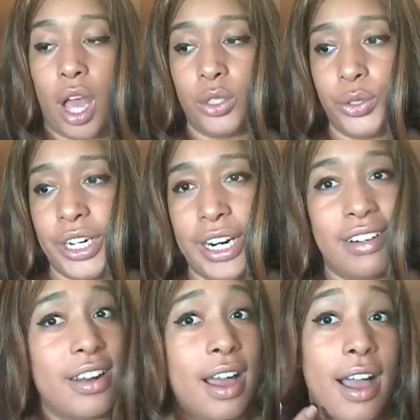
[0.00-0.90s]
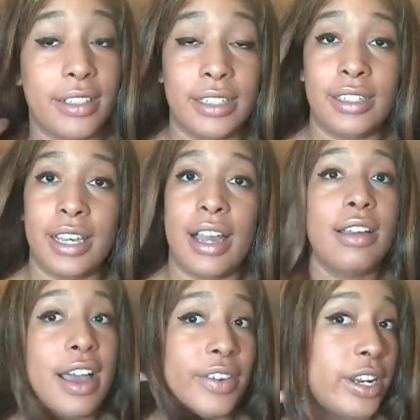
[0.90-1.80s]
treat it. And see, I
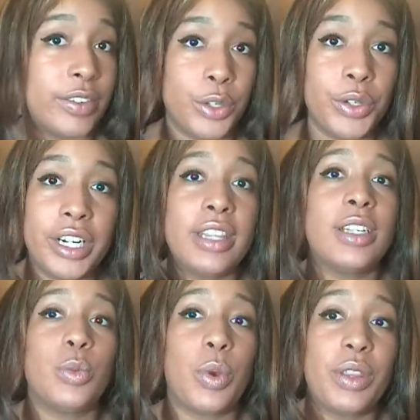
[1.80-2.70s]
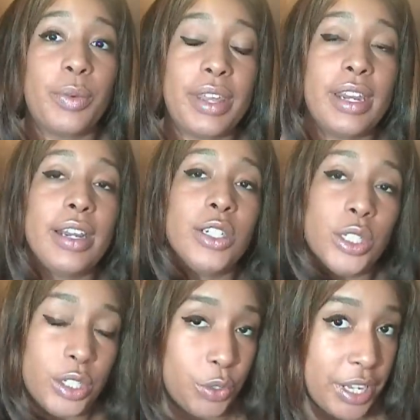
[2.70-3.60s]
haven't even treated this one the way that I
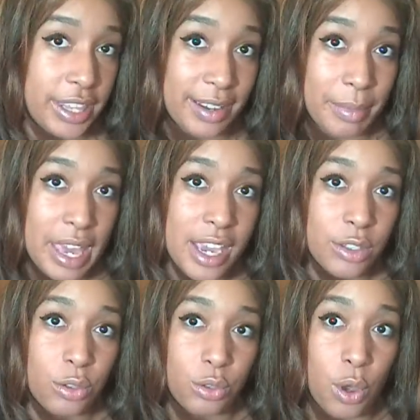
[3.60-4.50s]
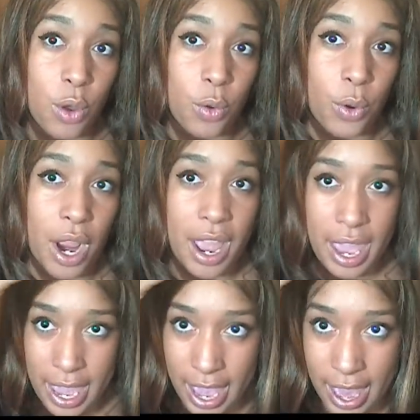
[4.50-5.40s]
usually treat them. So
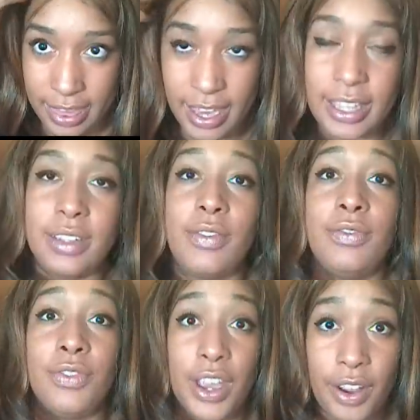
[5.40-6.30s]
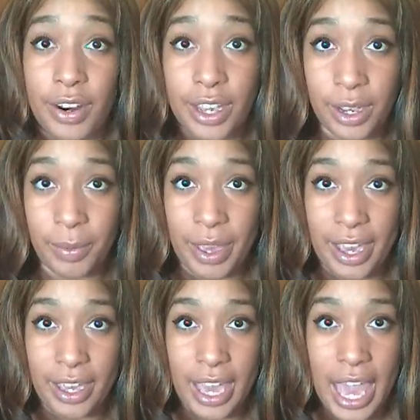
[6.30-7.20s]
I think it's a very good
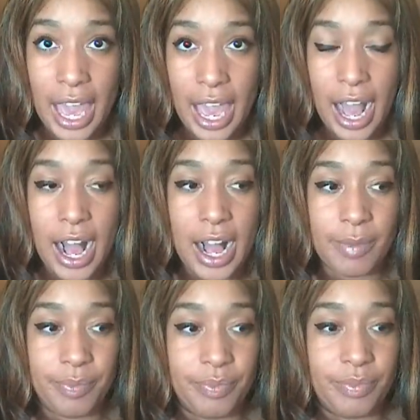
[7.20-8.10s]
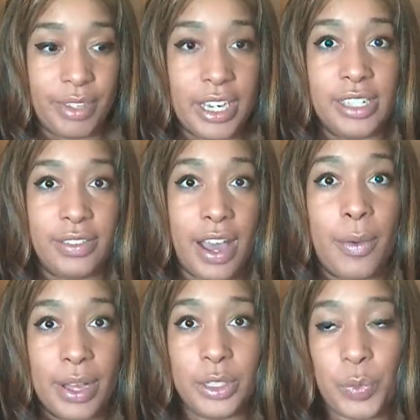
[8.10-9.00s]
wig, because of how
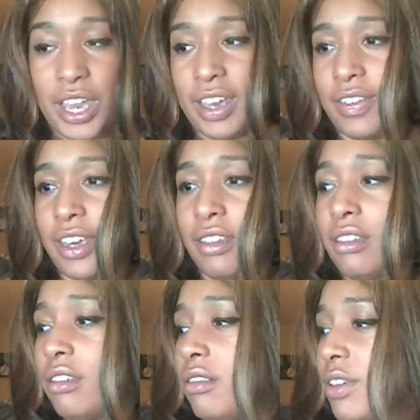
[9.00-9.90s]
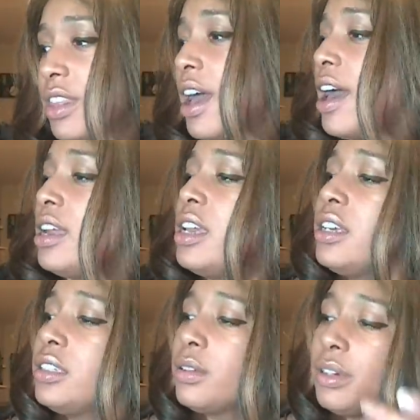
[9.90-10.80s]
well it's behaving with that.
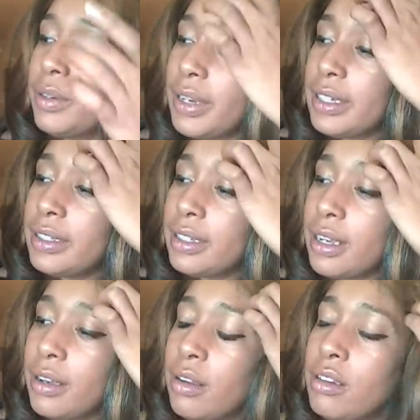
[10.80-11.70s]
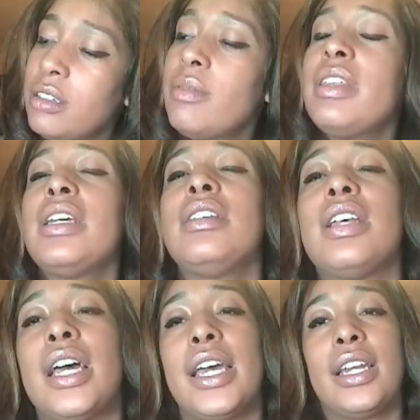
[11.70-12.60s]
So anyways, some things that
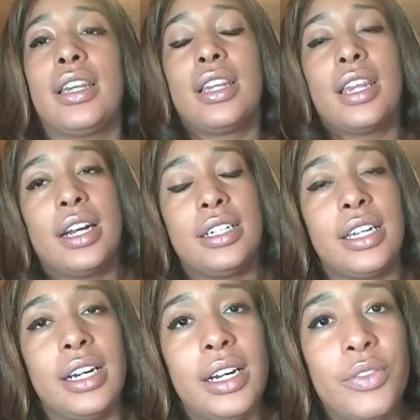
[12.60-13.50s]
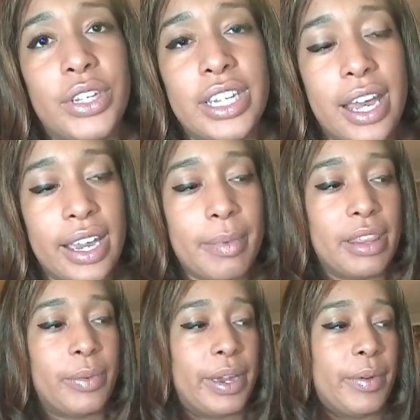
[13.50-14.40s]
I didn't really like about
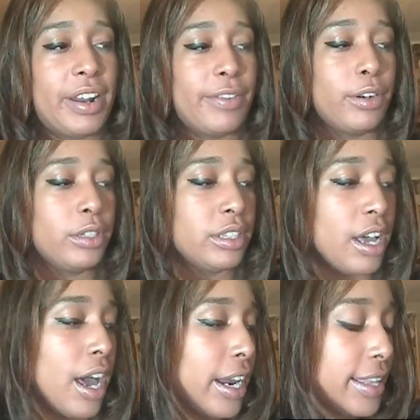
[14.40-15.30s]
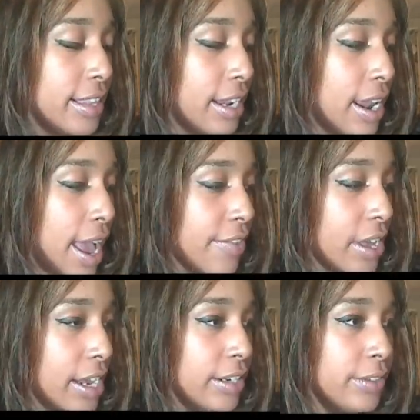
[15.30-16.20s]
the wig when I first got it that I've
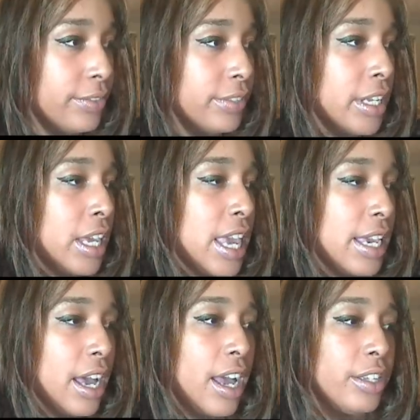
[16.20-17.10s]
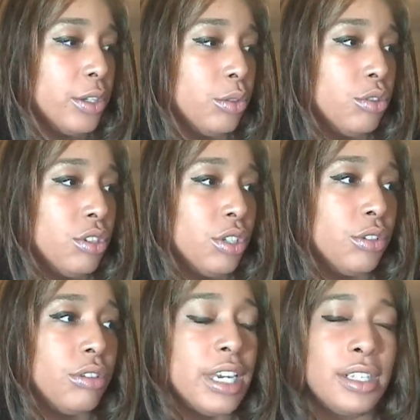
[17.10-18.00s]
kind of gotten used
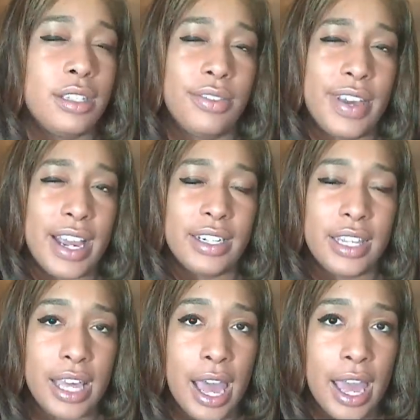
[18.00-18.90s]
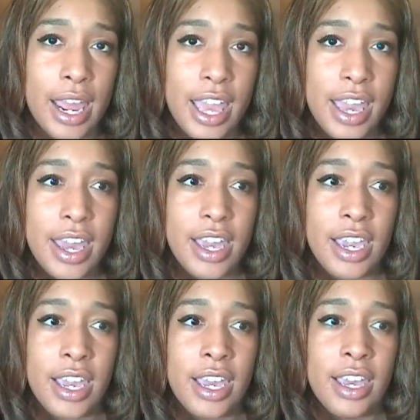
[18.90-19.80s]
to is the fact that
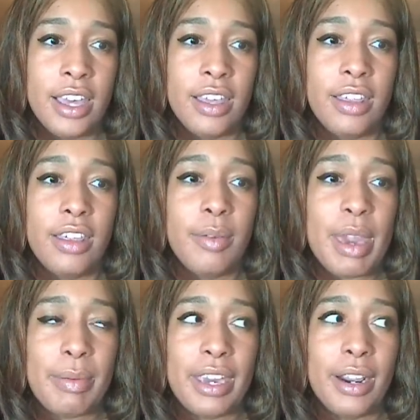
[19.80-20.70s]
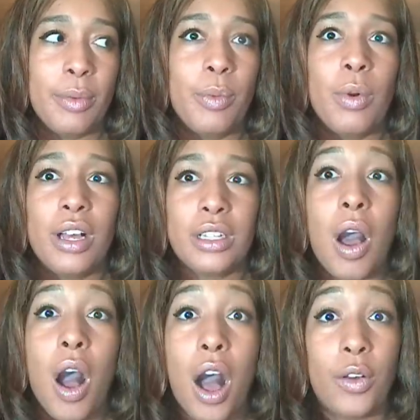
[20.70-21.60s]
the baby hair was
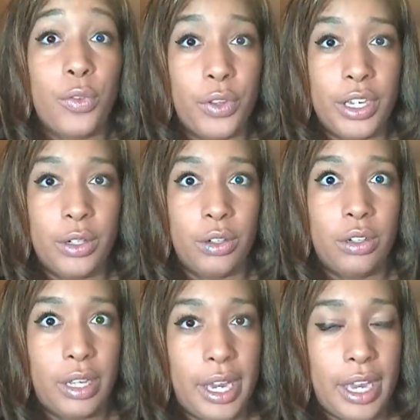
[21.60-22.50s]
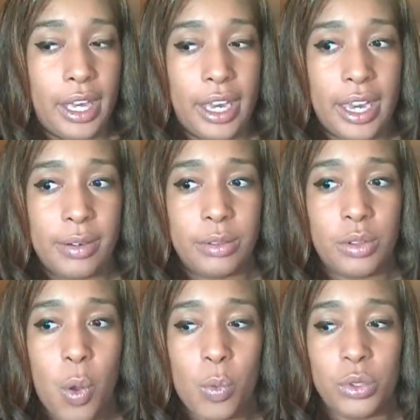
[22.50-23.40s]
awfully curly. It was
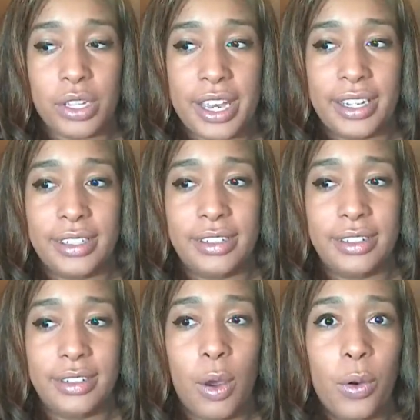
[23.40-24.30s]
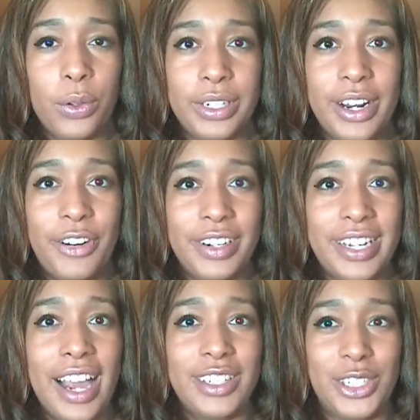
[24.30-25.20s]
almost like a totally different
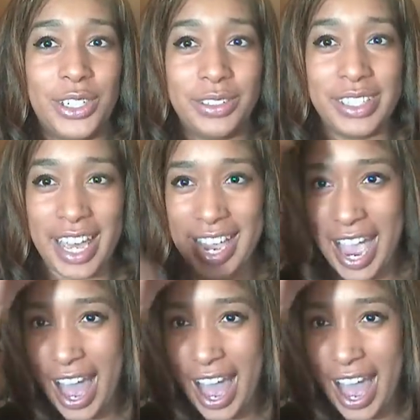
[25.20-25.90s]
texture. It was like